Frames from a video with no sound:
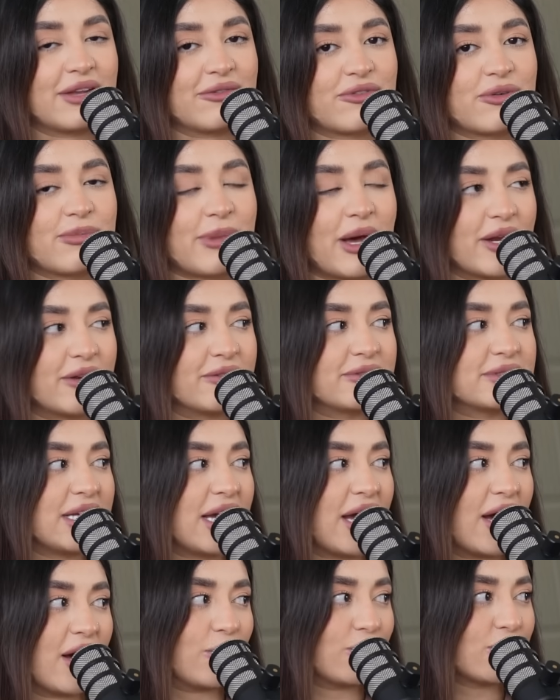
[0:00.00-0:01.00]
in from out of
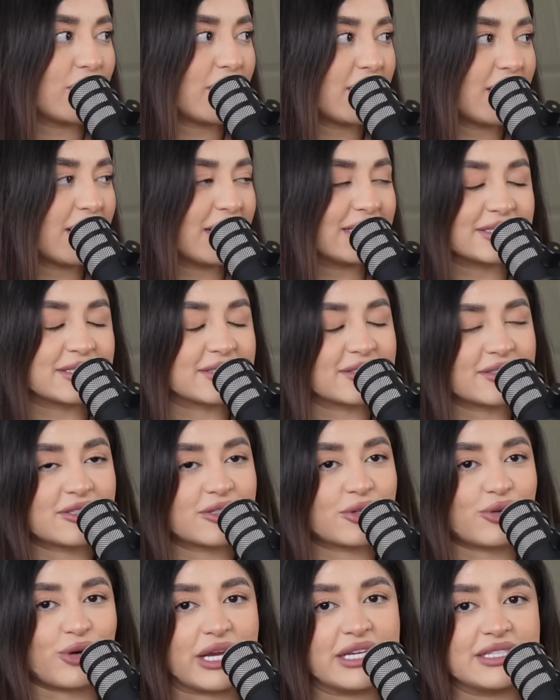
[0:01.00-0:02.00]
town is
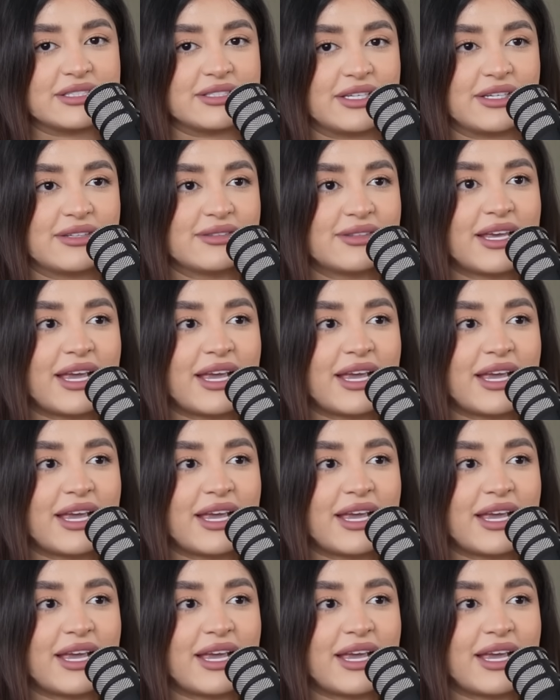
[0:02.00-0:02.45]
crazy.